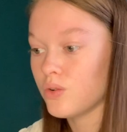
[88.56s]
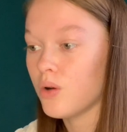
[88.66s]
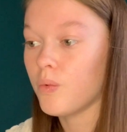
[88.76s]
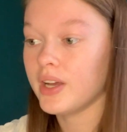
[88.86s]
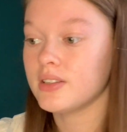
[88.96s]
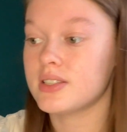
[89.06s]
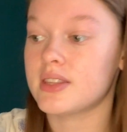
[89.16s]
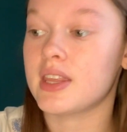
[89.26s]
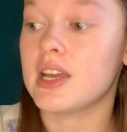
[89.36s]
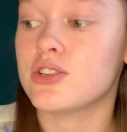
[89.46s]
Whilst
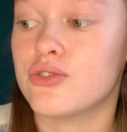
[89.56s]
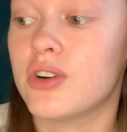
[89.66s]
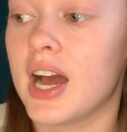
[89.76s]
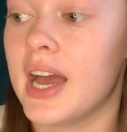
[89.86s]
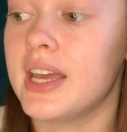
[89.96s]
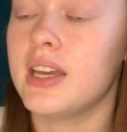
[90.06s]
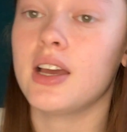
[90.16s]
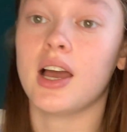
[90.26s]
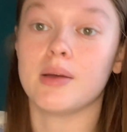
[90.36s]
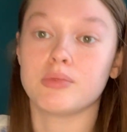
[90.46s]
they dry,
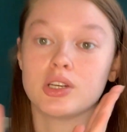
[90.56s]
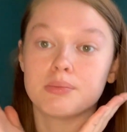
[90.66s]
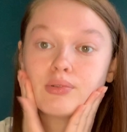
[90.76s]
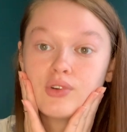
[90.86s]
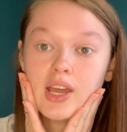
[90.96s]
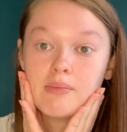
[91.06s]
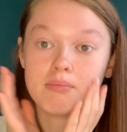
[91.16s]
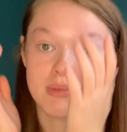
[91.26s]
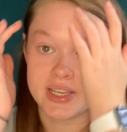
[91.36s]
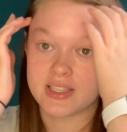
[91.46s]
I'm going to prime
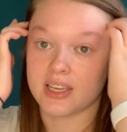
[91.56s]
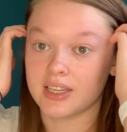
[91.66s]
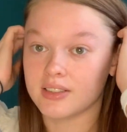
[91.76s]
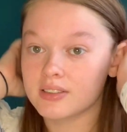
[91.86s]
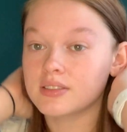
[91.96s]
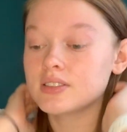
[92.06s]
my skin.